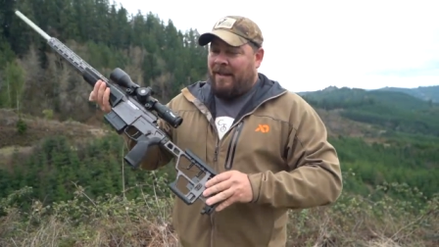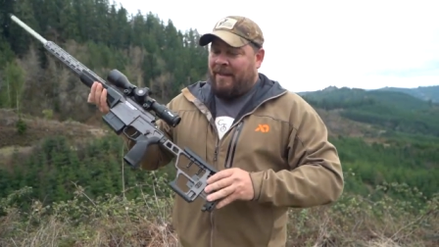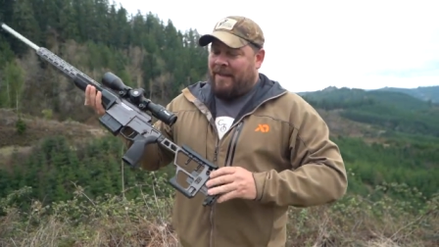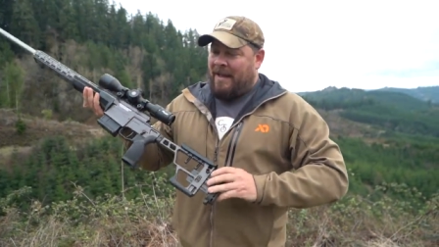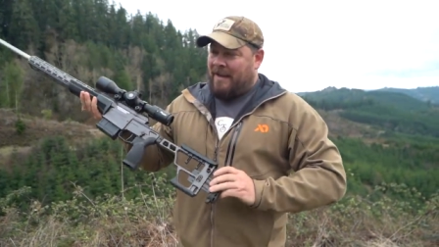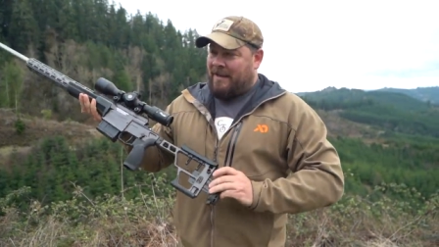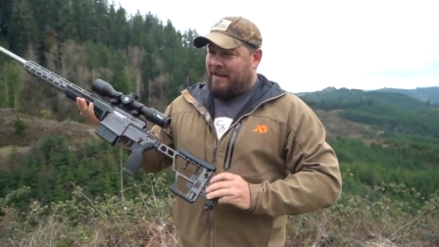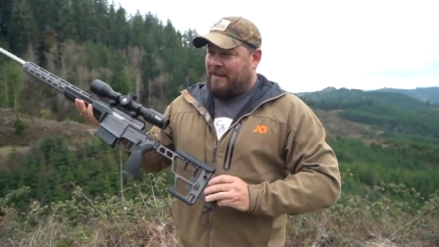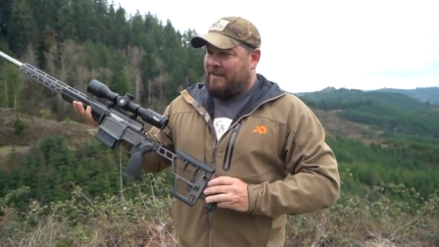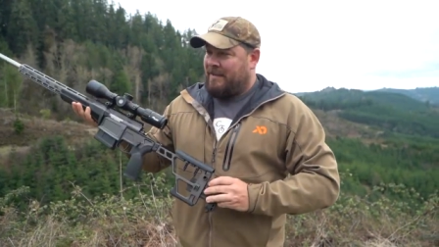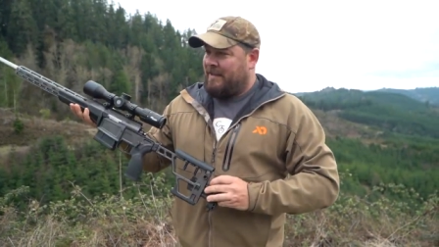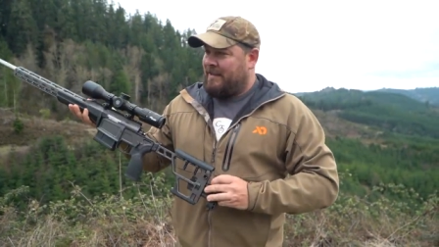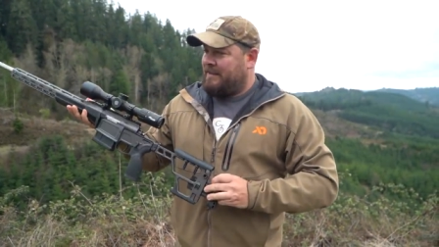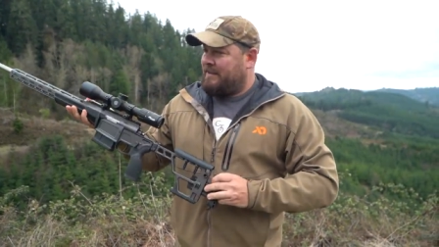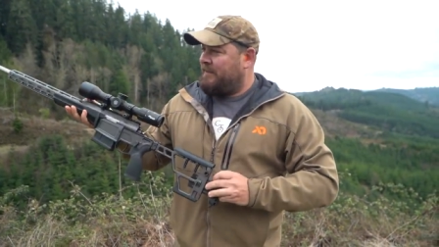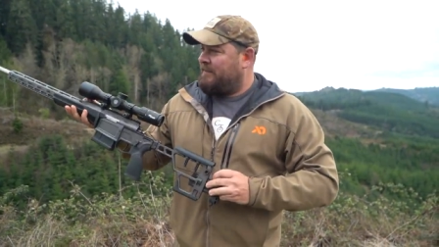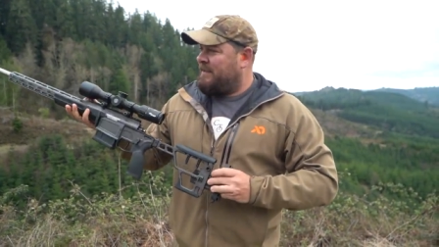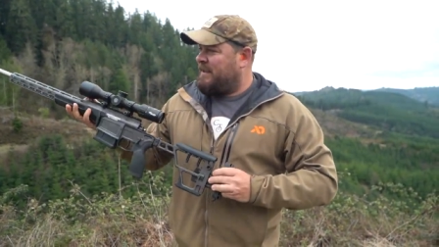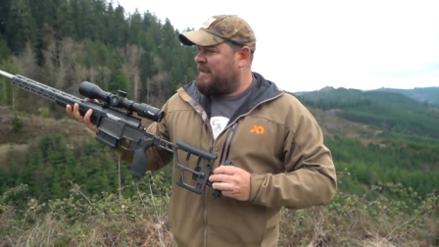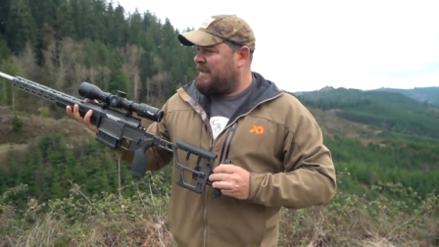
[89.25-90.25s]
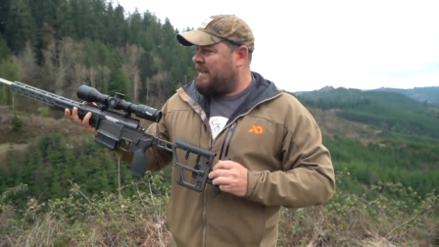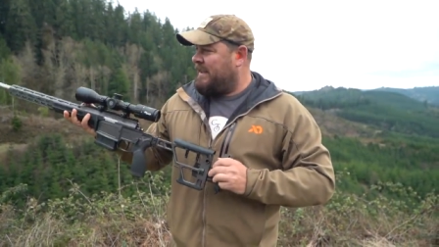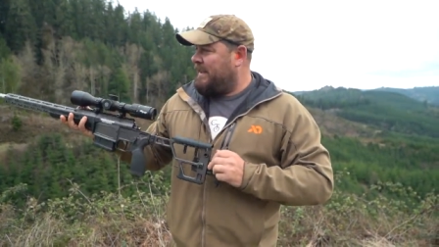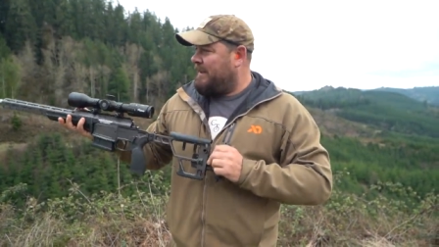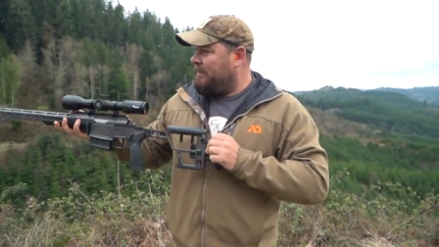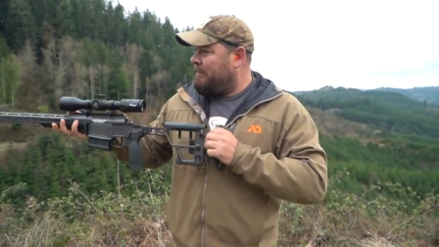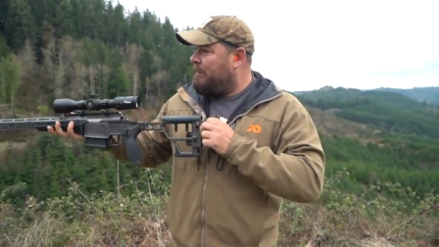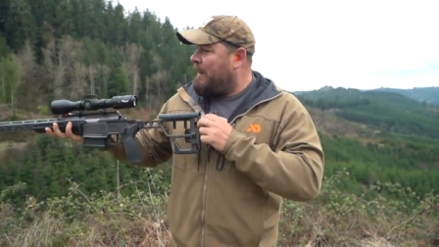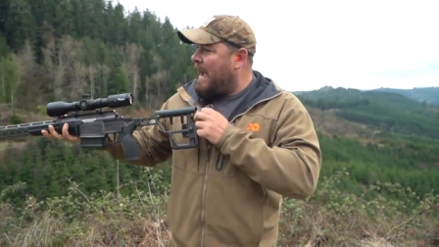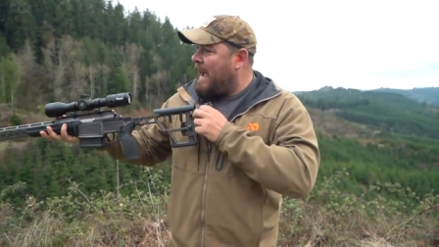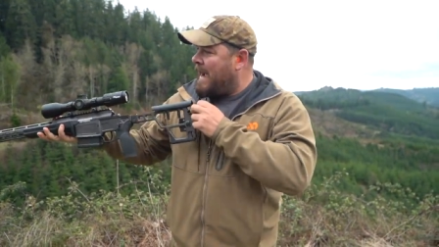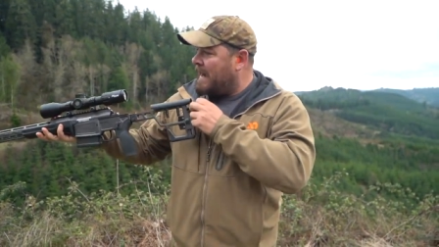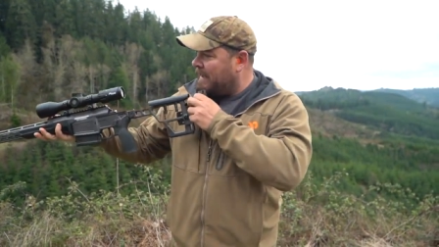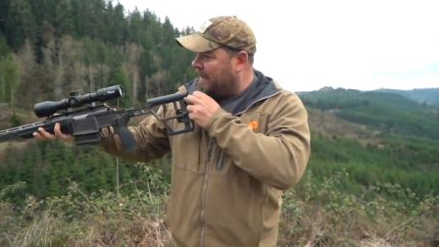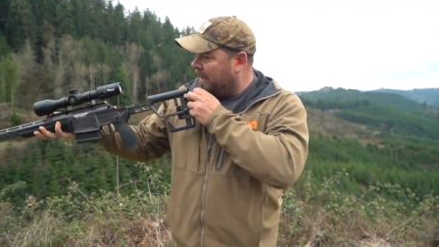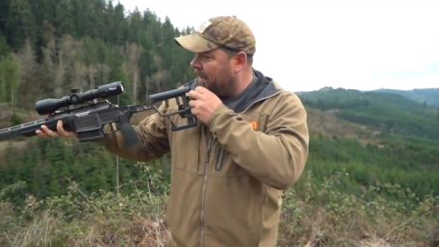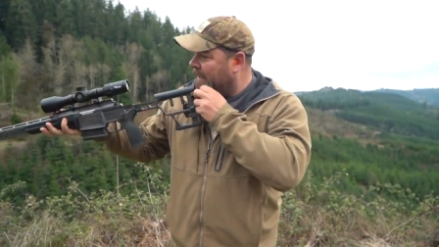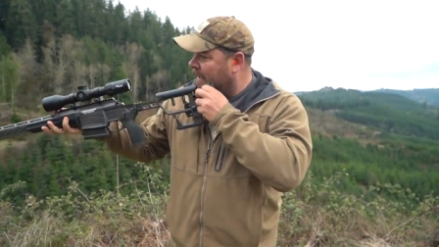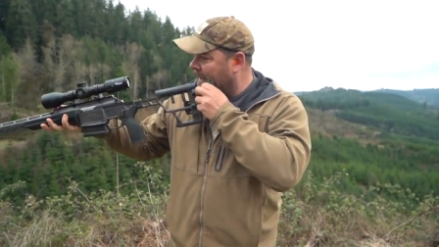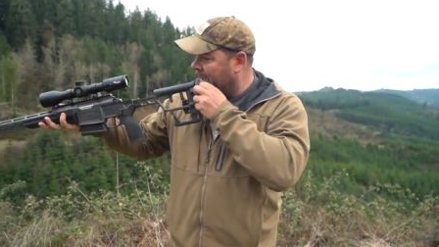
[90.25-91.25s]
that consists of just getting back
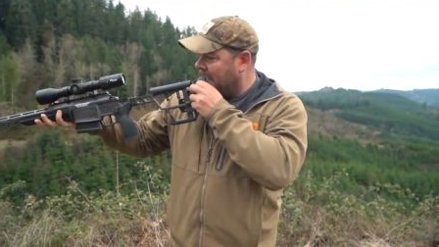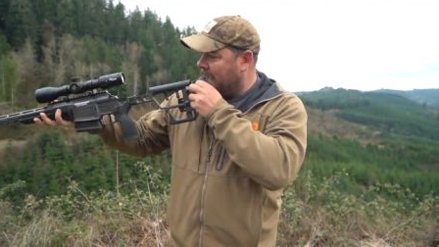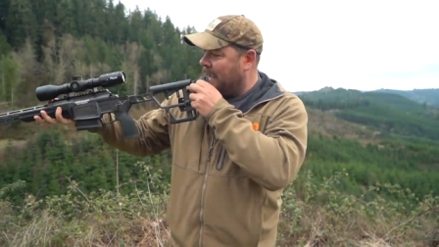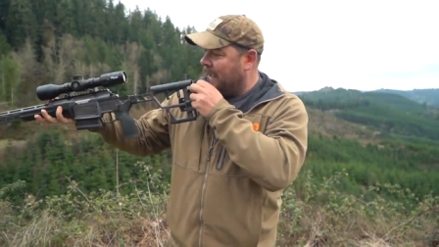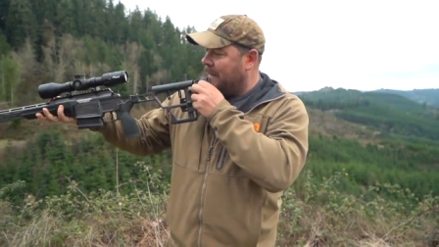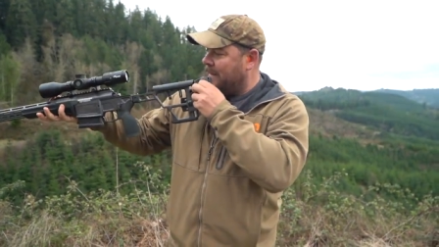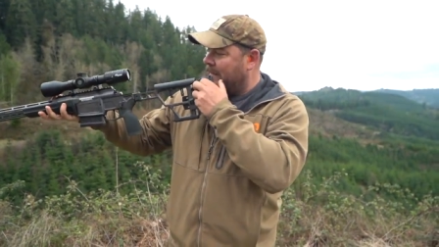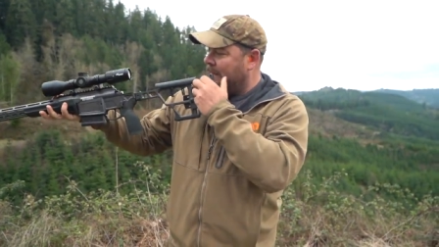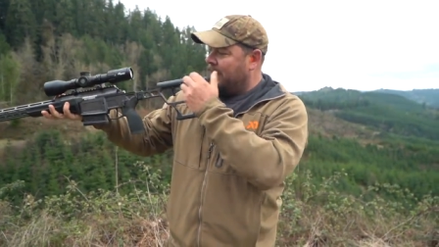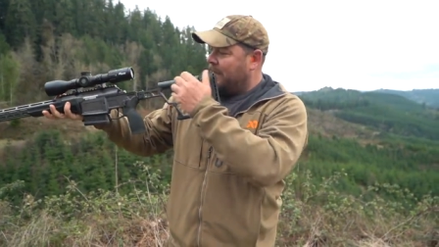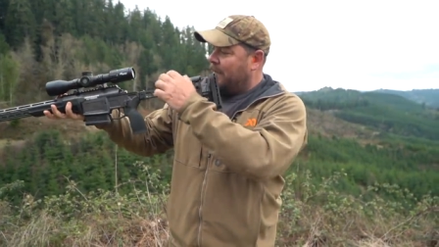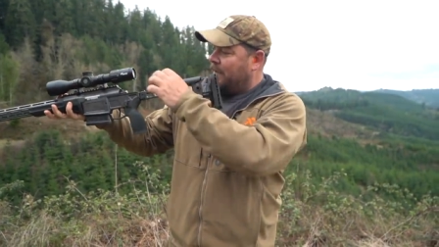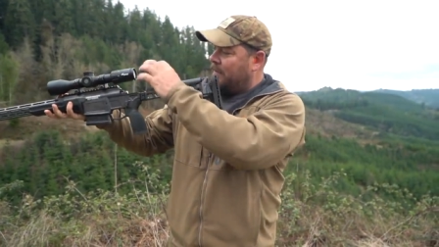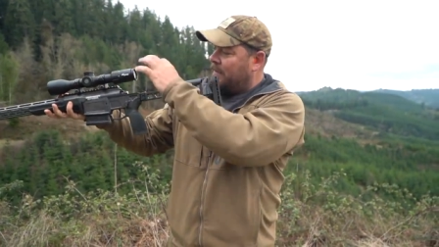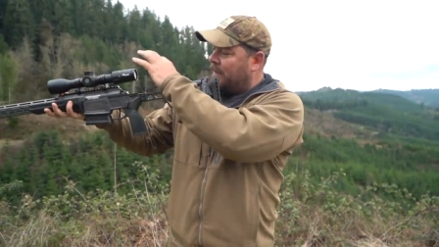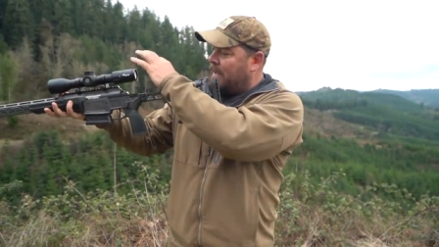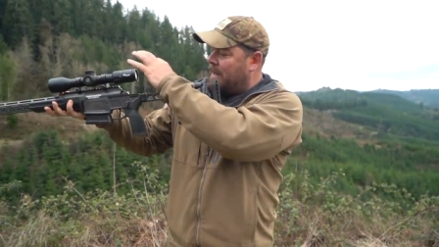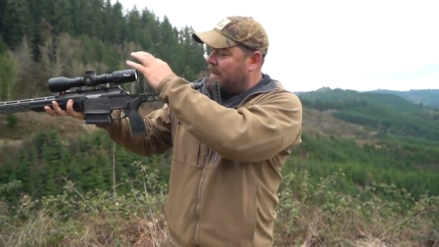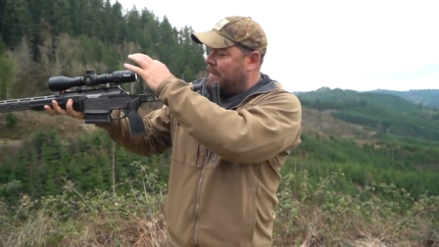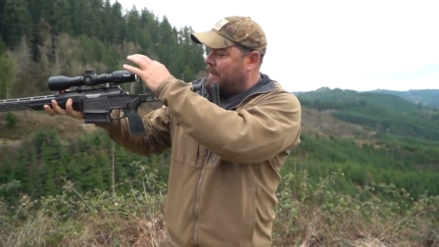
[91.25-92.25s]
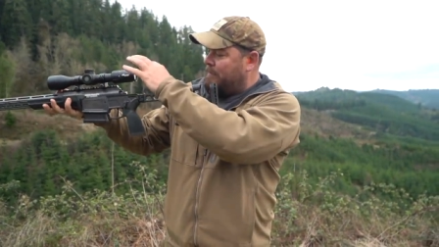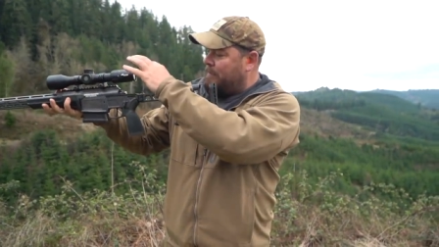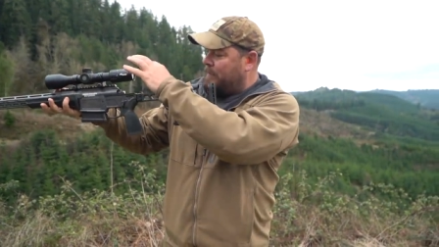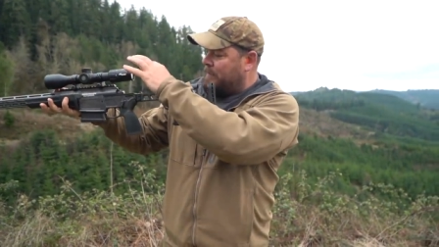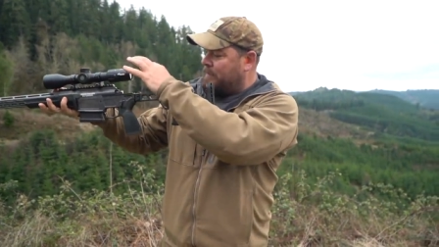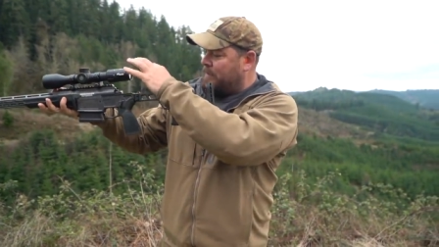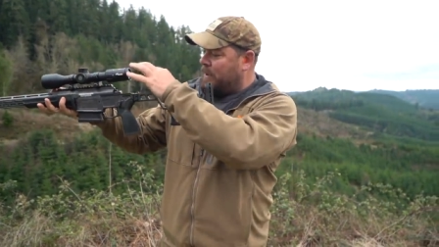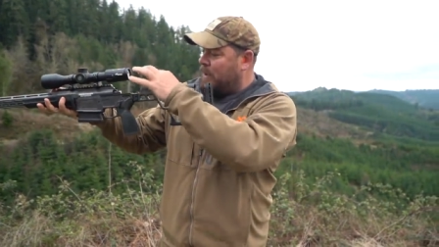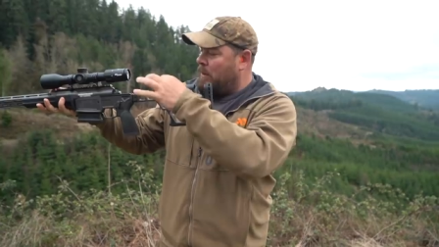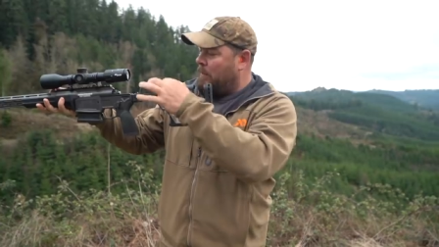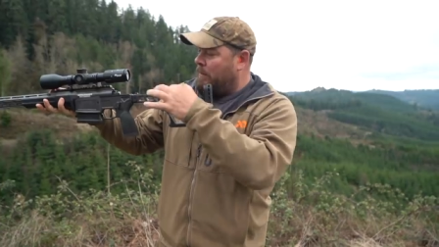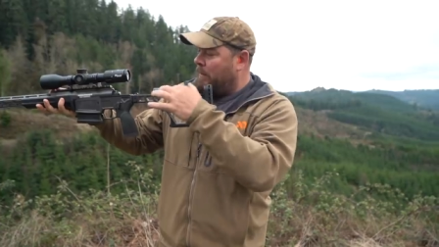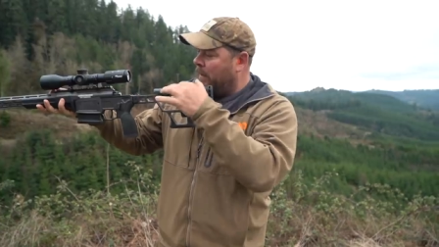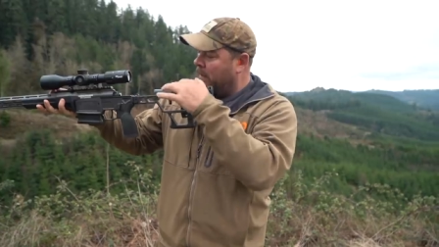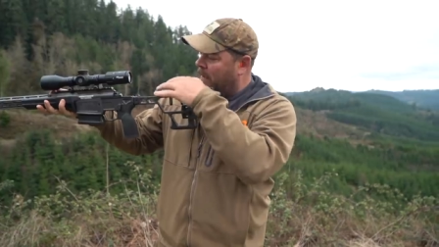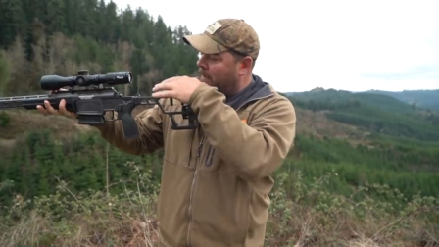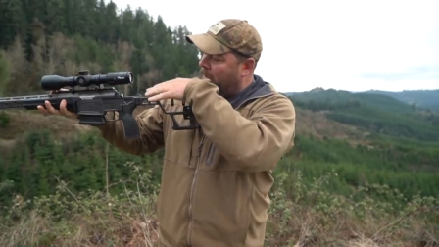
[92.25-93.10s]
and uh, lining up the scope